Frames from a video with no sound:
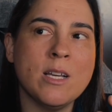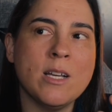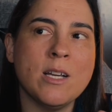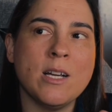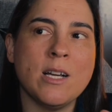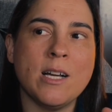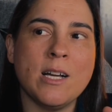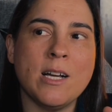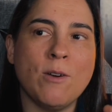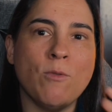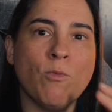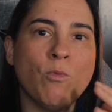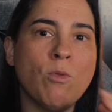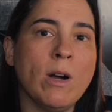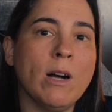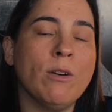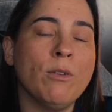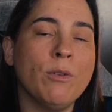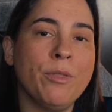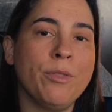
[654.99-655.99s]

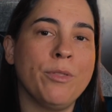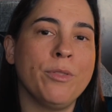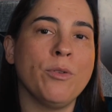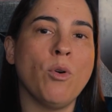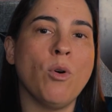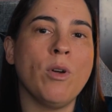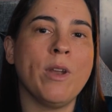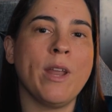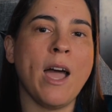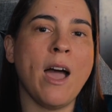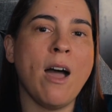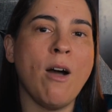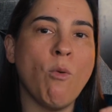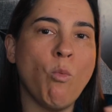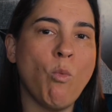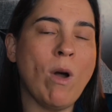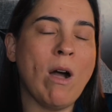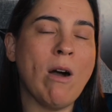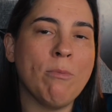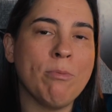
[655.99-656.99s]
well thought out,
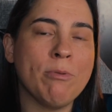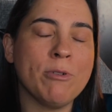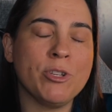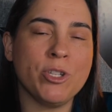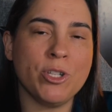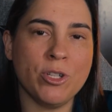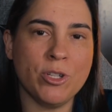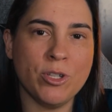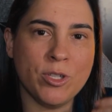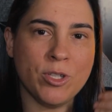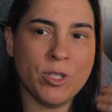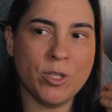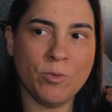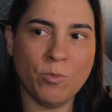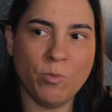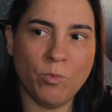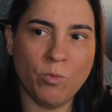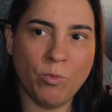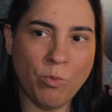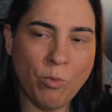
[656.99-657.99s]
well produced,
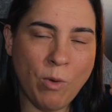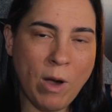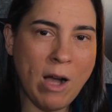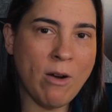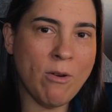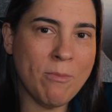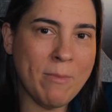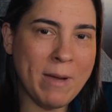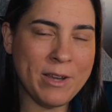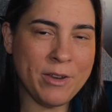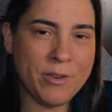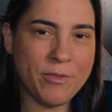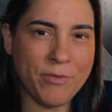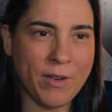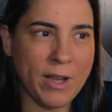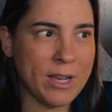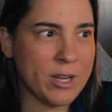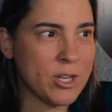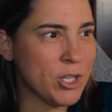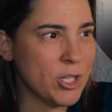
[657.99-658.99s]
well
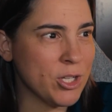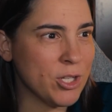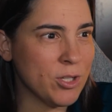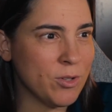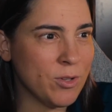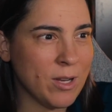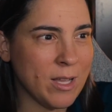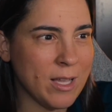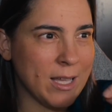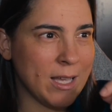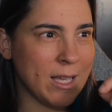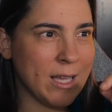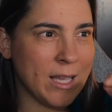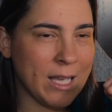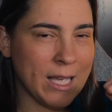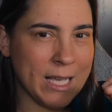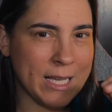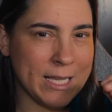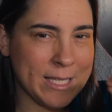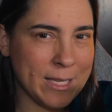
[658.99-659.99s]
manufactured,
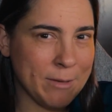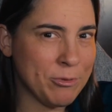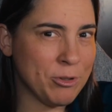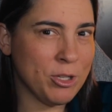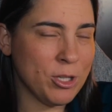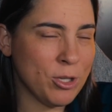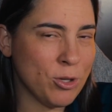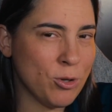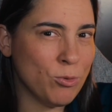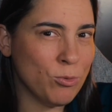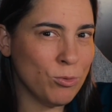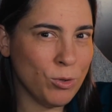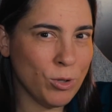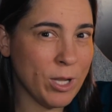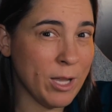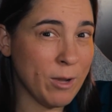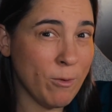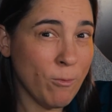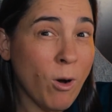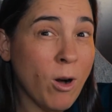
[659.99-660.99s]
exceptionally cool
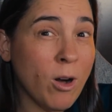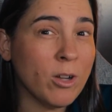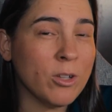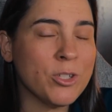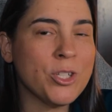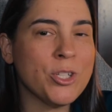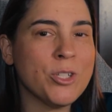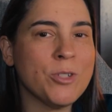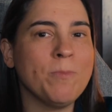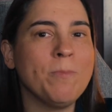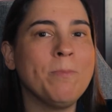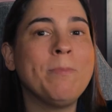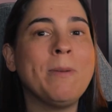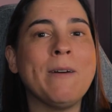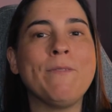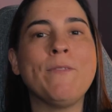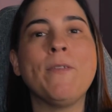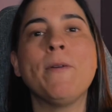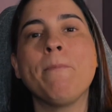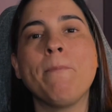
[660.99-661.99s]
looking watch, but
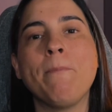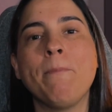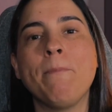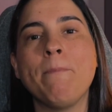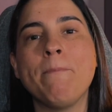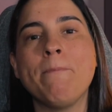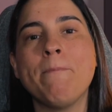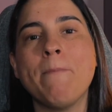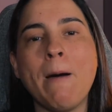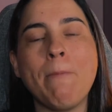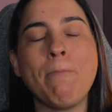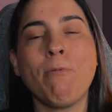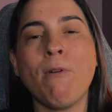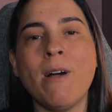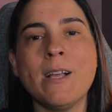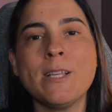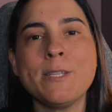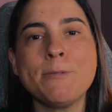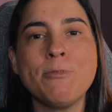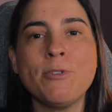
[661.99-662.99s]
for a
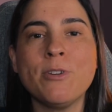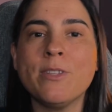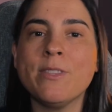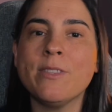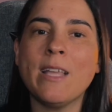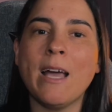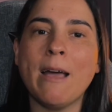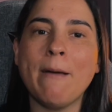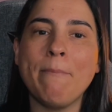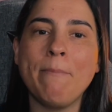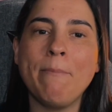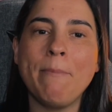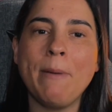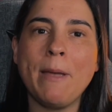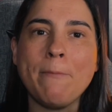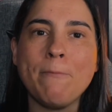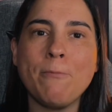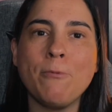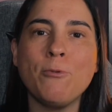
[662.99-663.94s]
price point that people